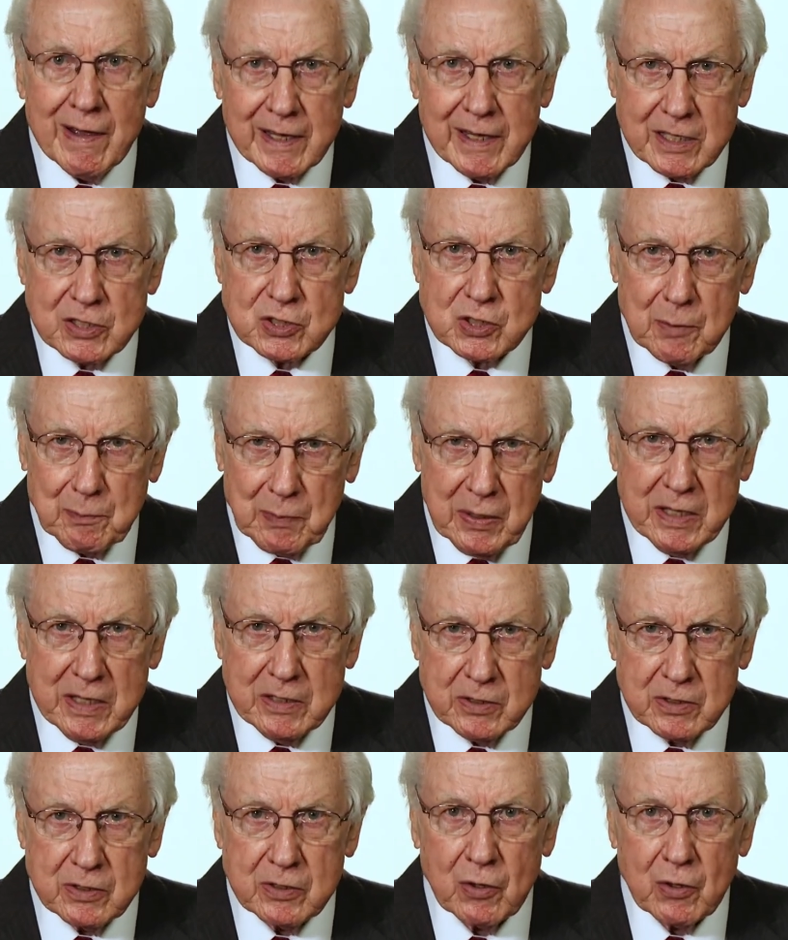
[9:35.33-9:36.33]
is
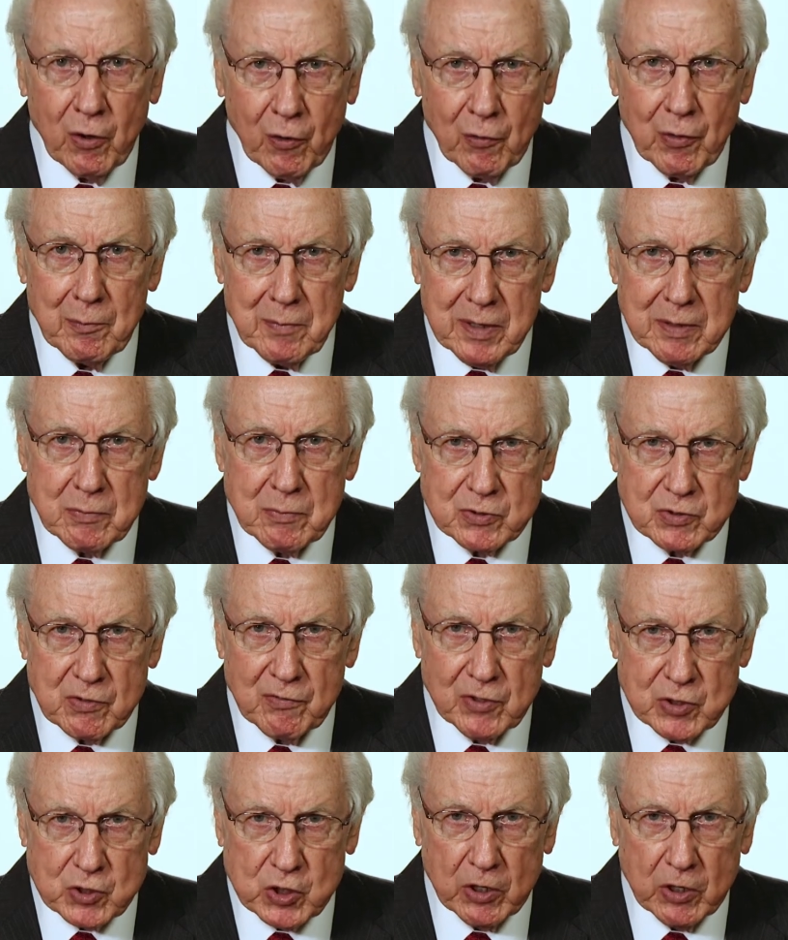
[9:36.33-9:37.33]
dependent on the members
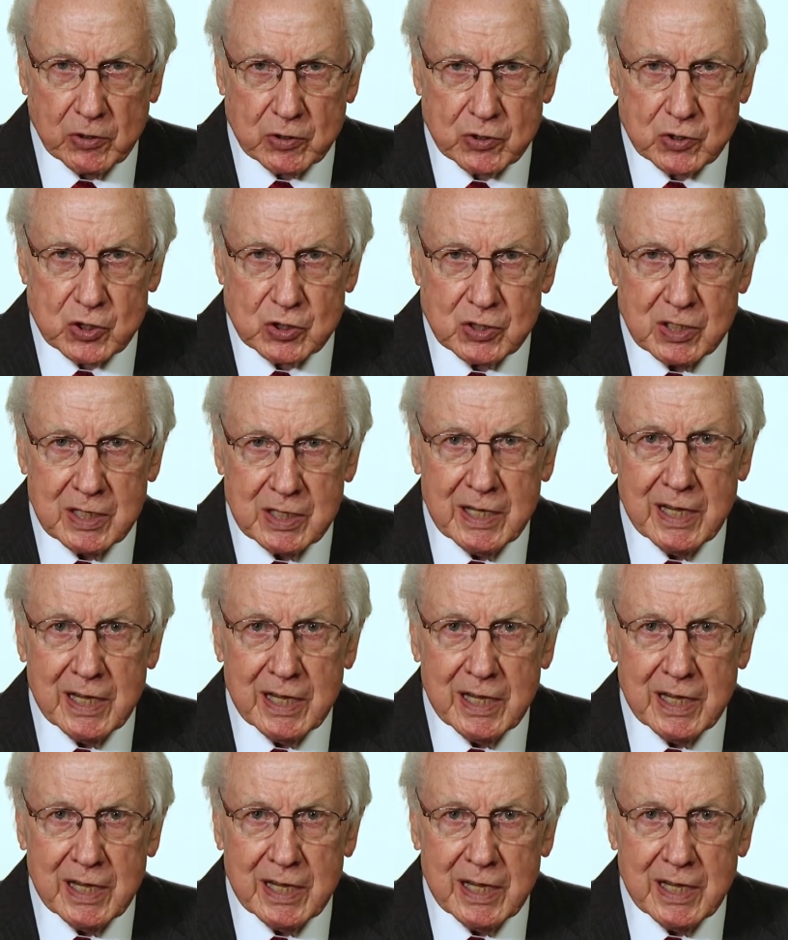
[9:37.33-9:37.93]
of the church